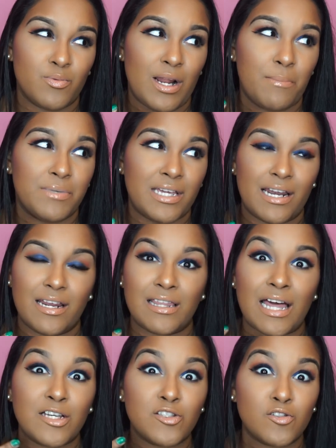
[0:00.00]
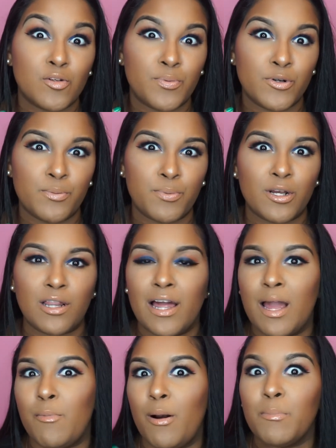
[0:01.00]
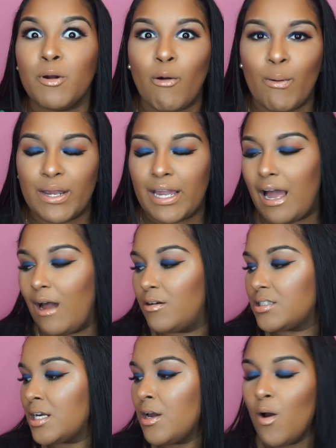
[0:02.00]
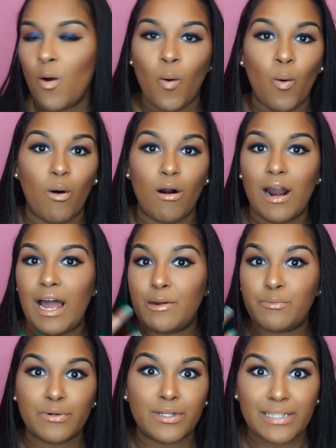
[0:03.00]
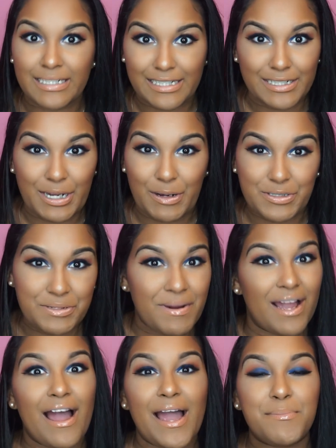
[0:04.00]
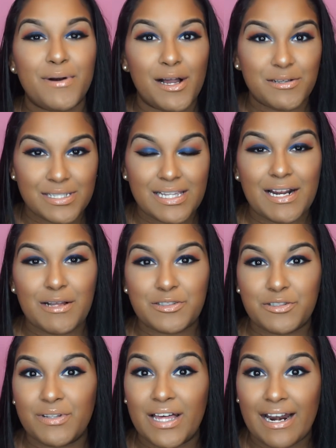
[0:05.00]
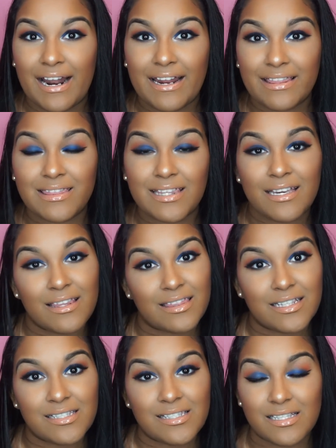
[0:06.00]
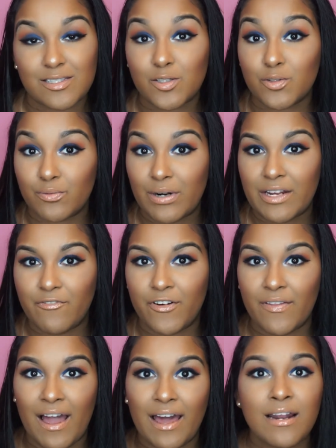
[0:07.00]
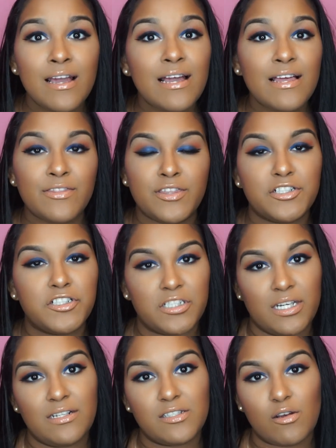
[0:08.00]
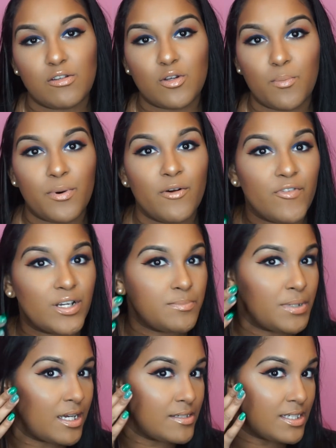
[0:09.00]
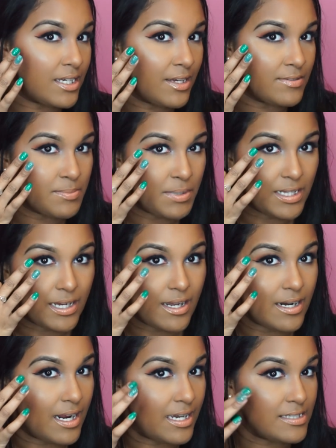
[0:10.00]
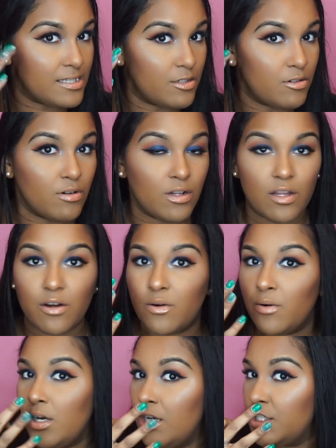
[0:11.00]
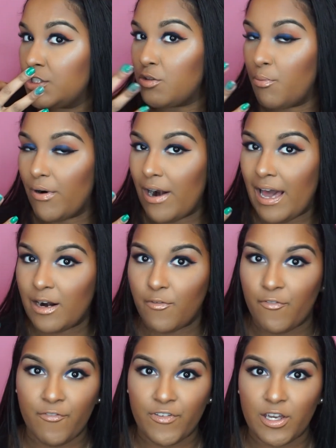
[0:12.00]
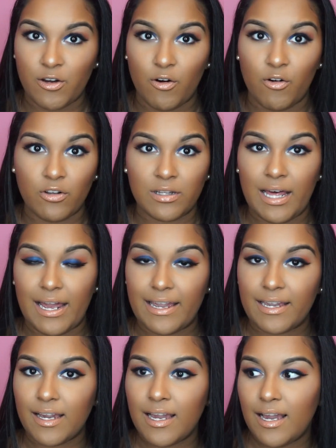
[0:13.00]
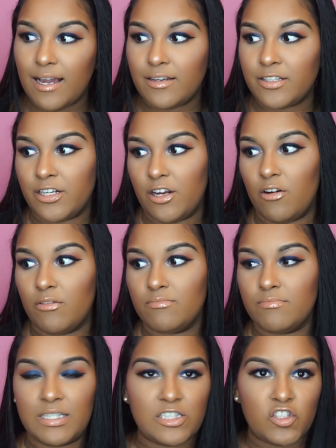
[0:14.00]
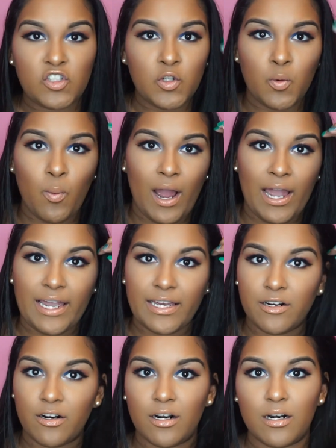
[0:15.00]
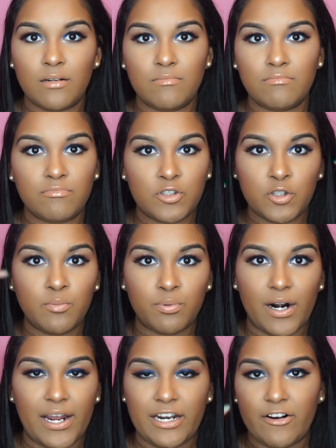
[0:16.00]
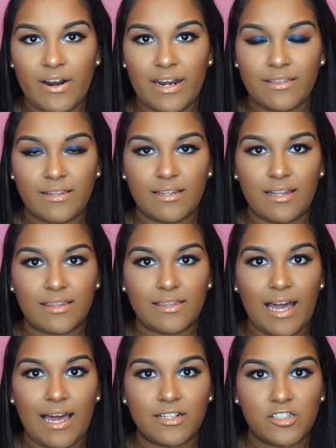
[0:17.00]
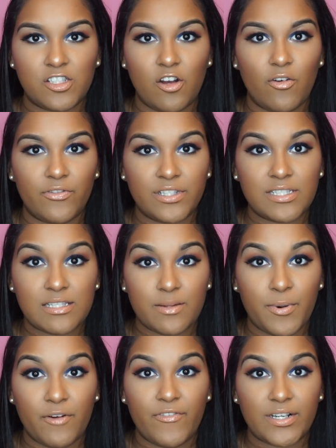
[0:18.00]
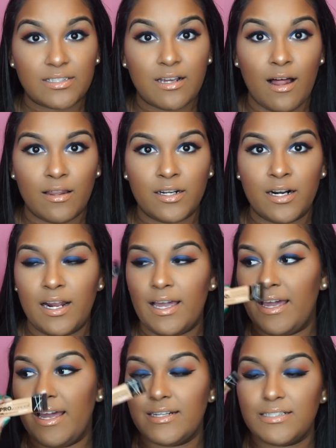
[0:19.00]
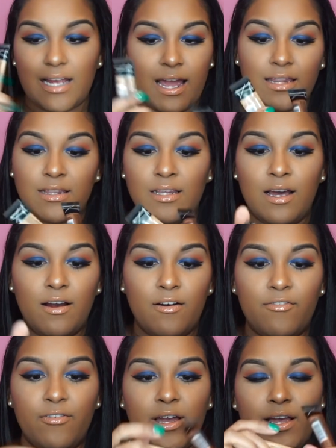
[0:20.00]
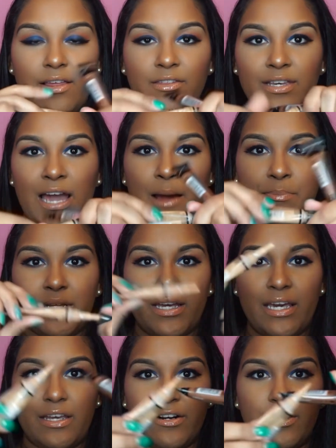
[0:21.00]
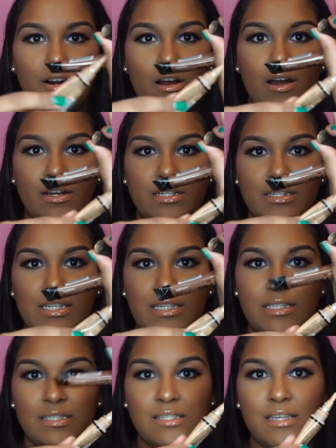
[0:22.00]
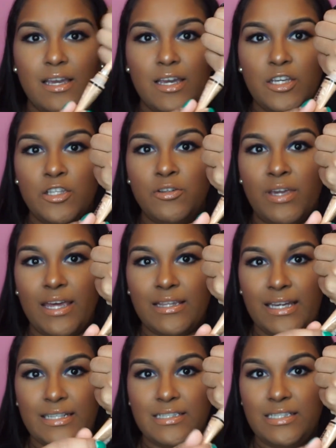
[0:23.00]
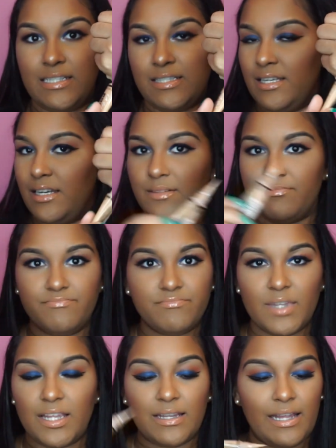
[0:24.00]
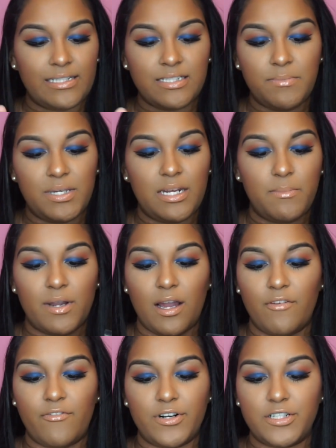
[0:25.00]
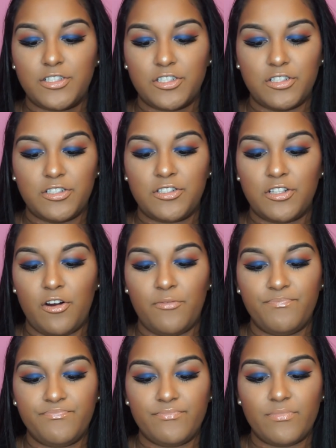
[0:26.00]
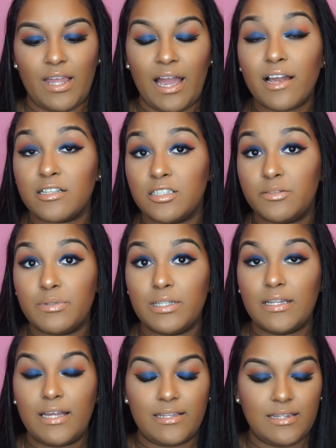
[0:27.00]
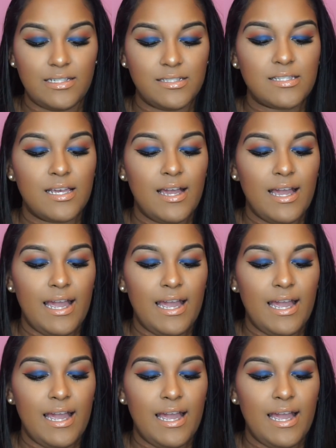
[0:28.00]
when I'm getting like super duper glam, or I'm going out, or I really need to go do my eyebrows, then I'll do that. And I think this is great for that. This shade is also perfect because it gives me like a nice little glow to where I don't feel like, you know, it's too white or too bright or anything like that. So this is the perfect color, and I love the applicator on these. You get like decent light to medium coverage, so I actually really like these.